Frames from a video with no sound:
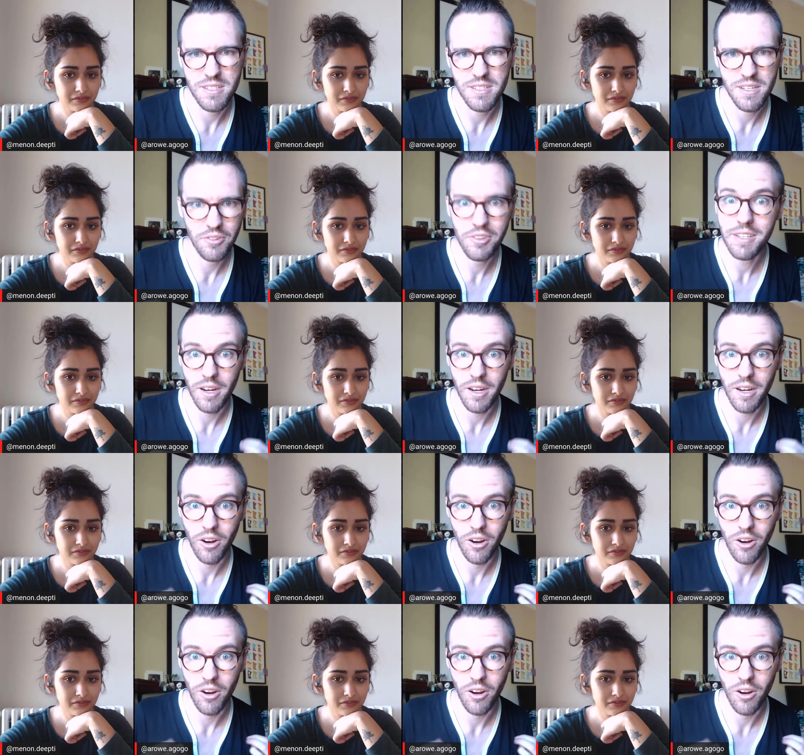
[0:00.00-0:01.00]
Speaker 1: you know, things that
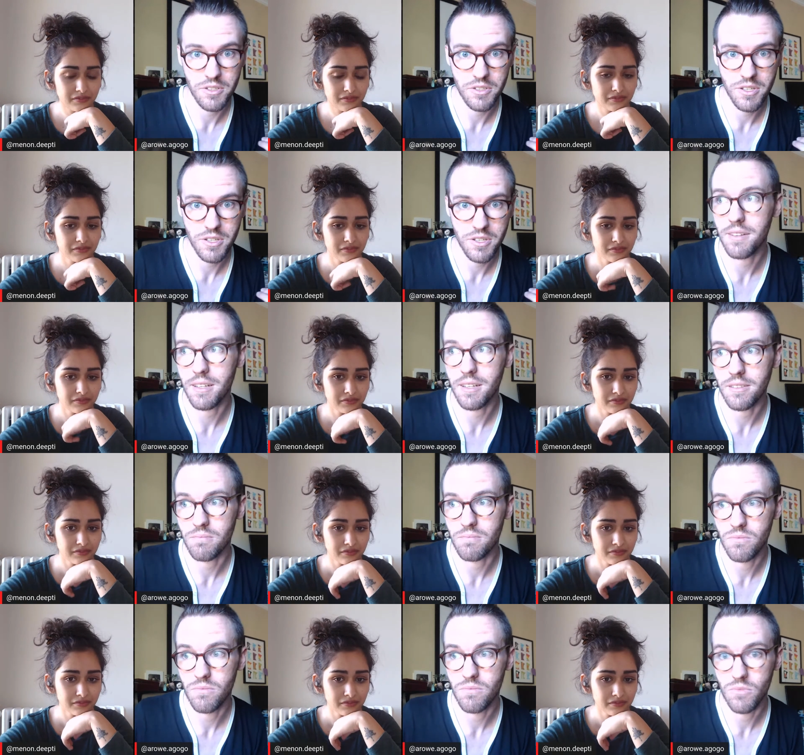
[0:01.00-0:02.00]
aren't anything
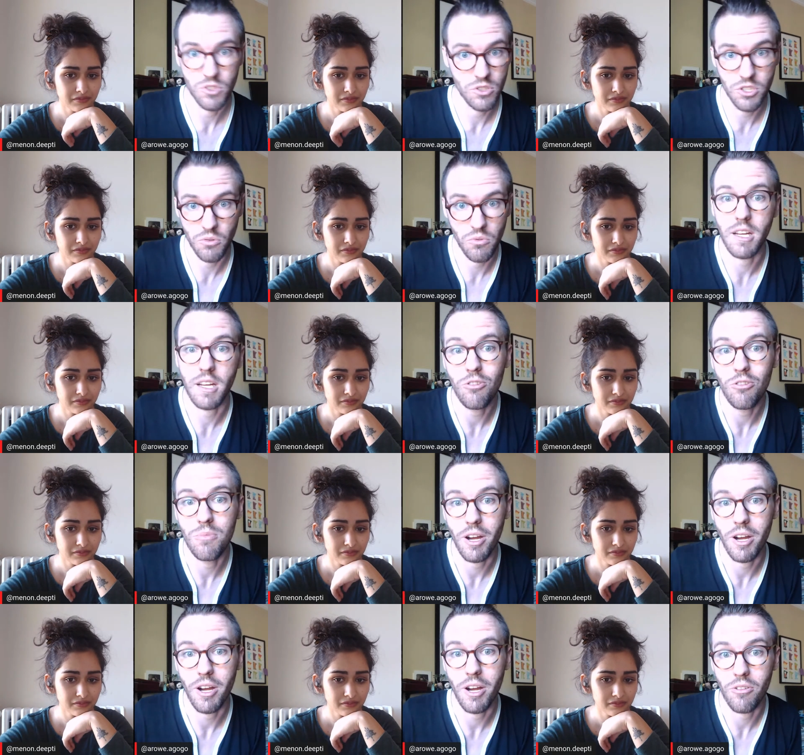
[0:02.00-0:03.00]
to write home
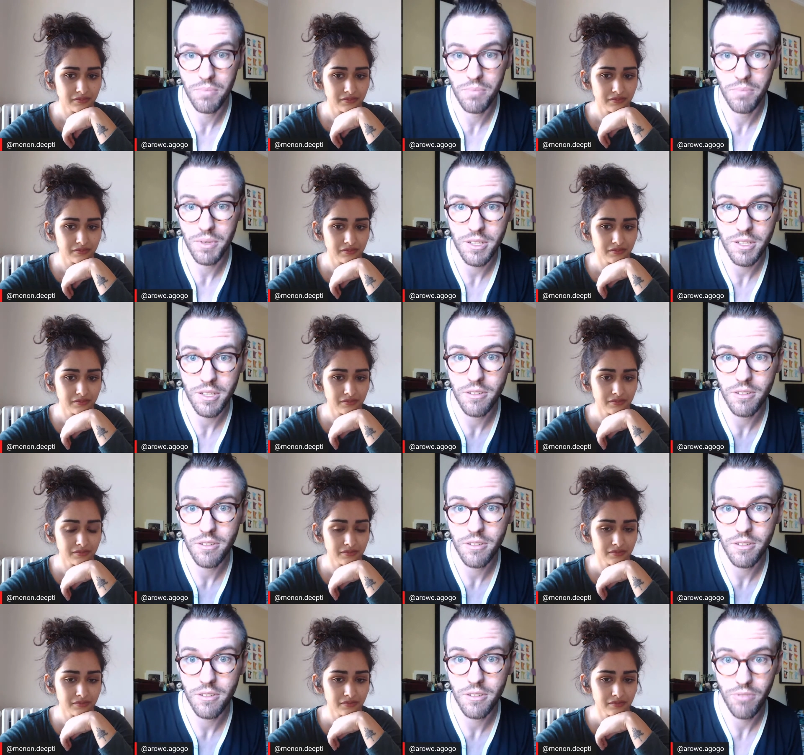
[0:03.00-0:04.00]
about, but they're
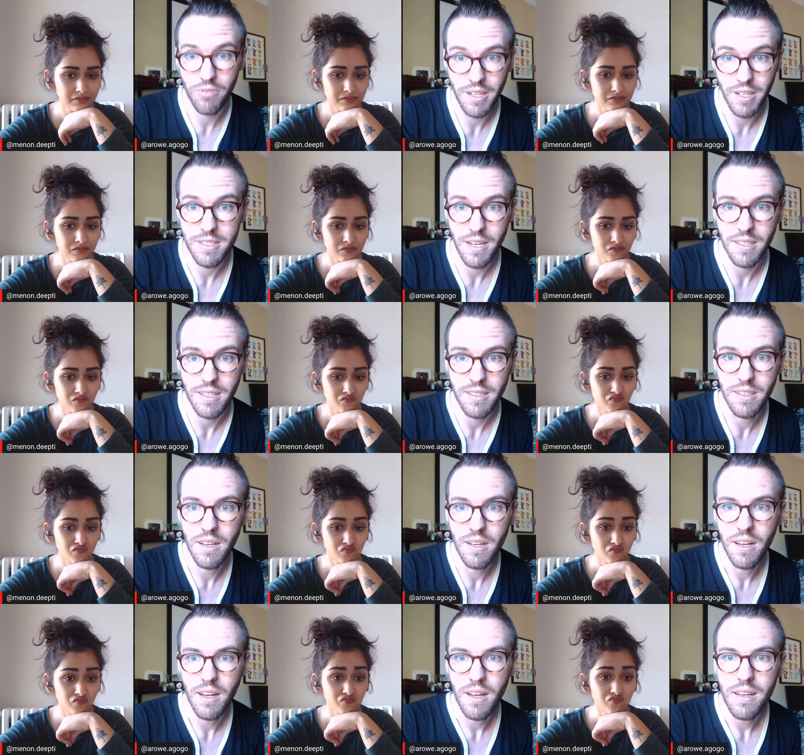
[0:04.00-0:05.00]
fun and exciting.
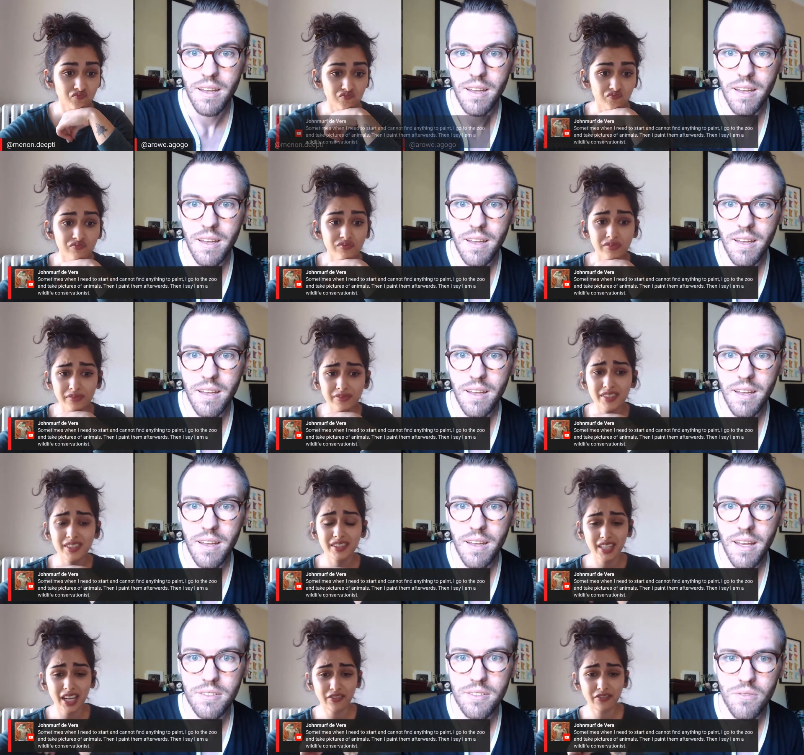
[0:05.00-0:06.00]
And
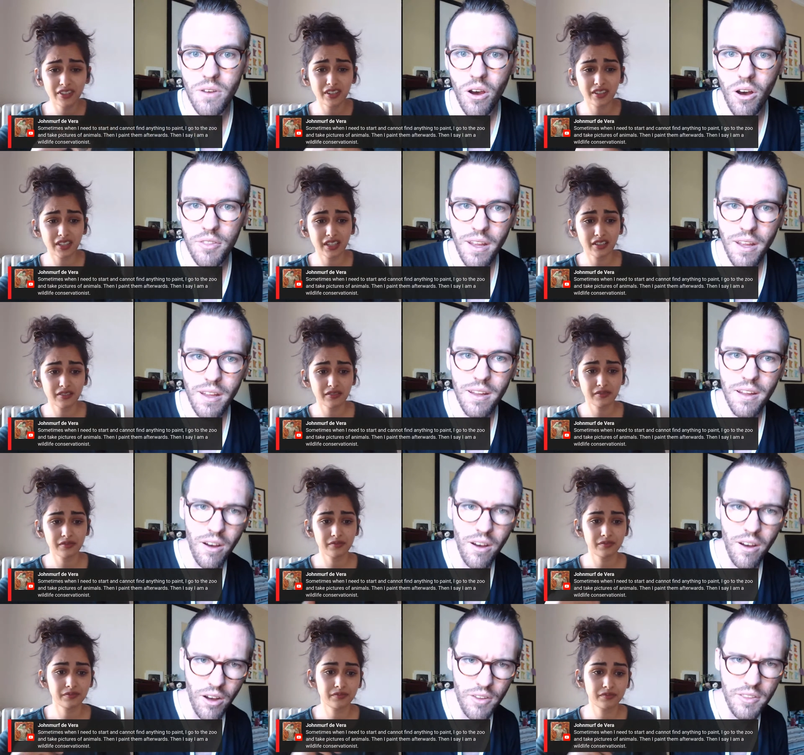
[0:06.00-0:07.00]
Speaker 2: definitely on,
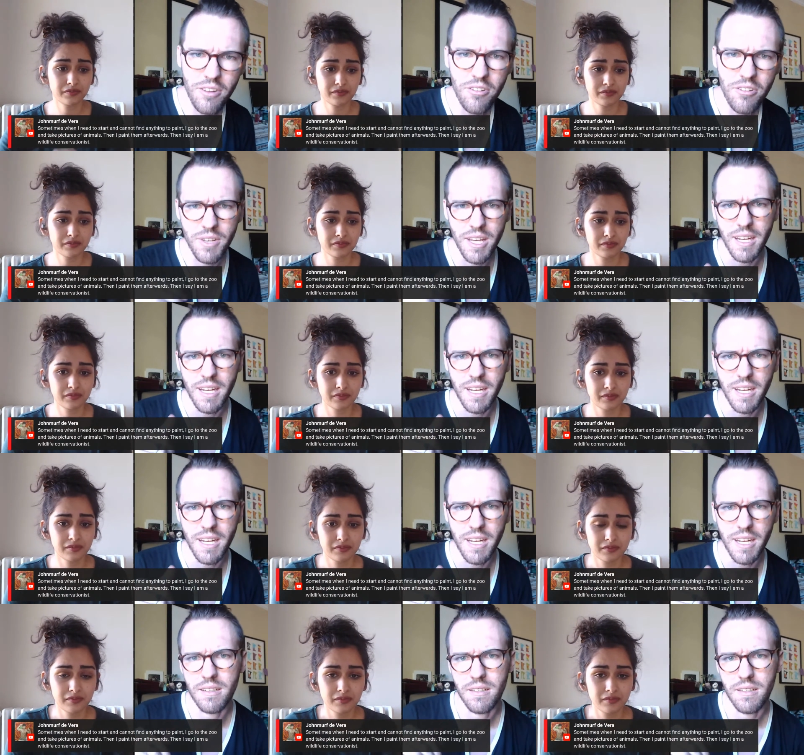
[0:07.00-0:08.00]
Speaker 1: on that note of
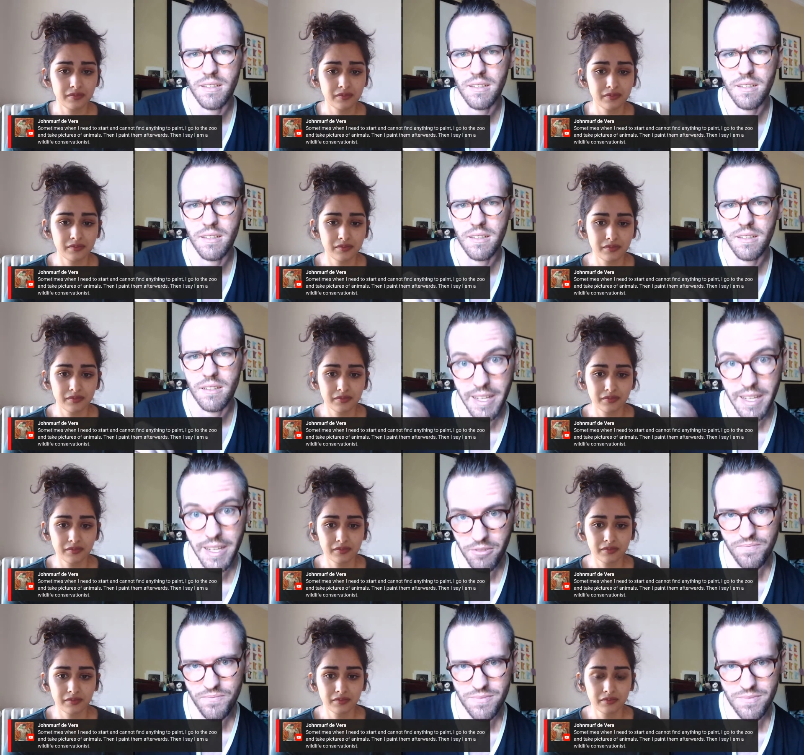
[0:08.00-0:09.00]
getting like
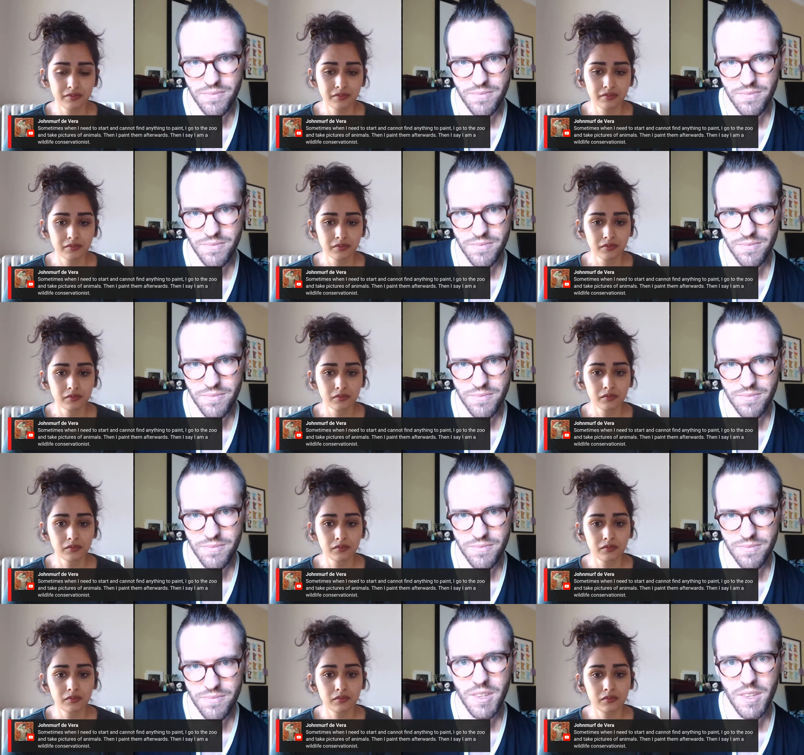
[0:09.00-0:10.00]
that
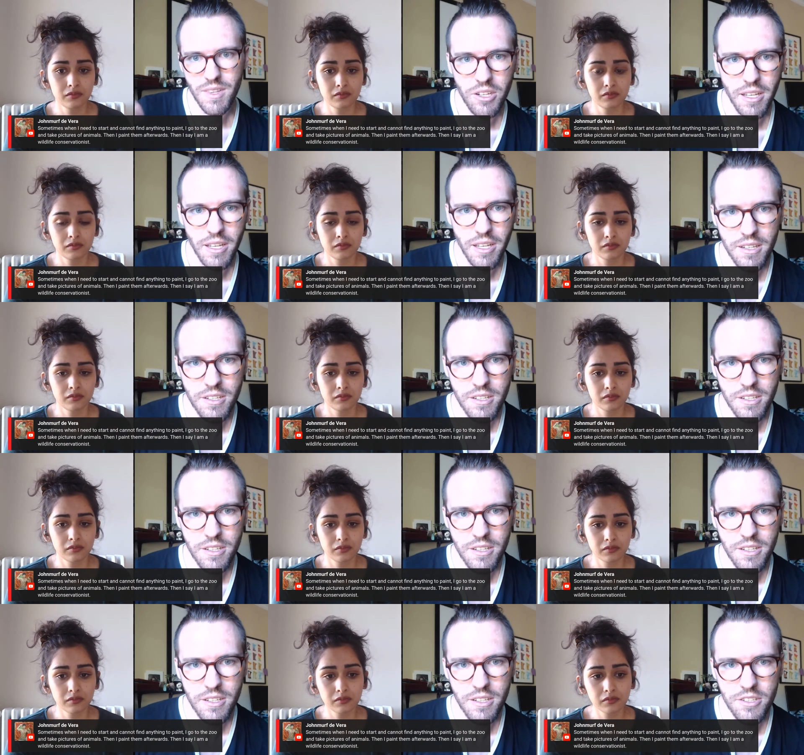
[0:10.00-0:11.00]
spark going again,
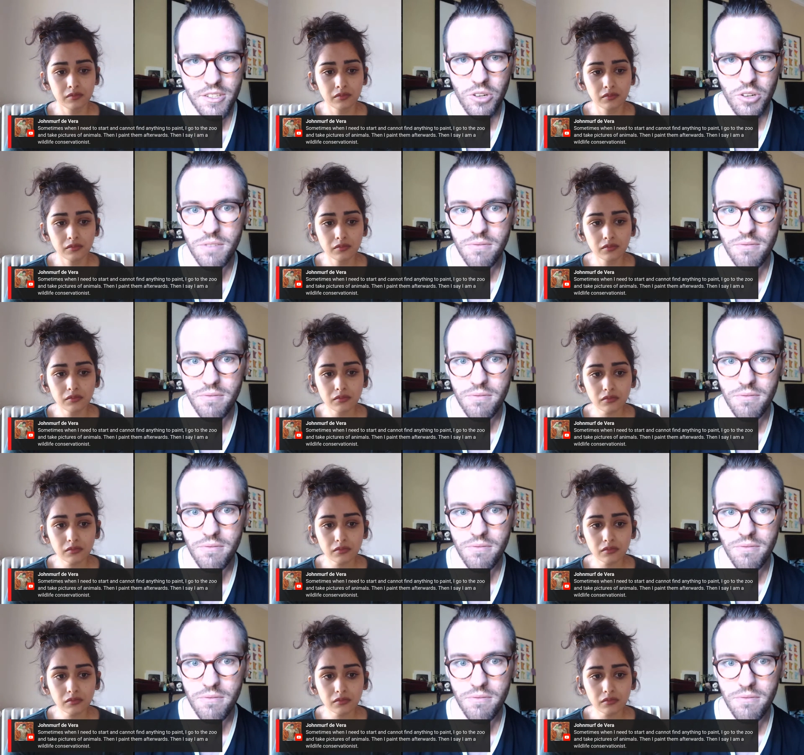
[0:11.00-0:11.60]
John Murph de Vera